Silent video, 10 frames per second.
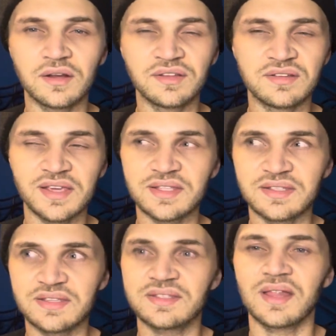
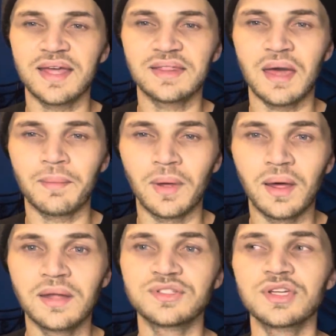disliked that
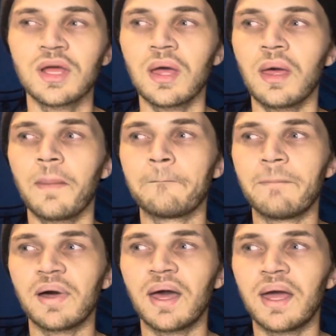much,
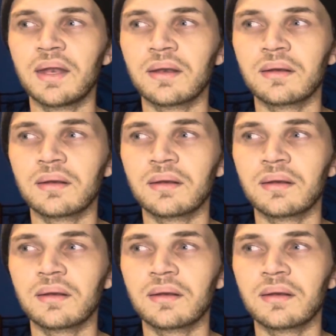but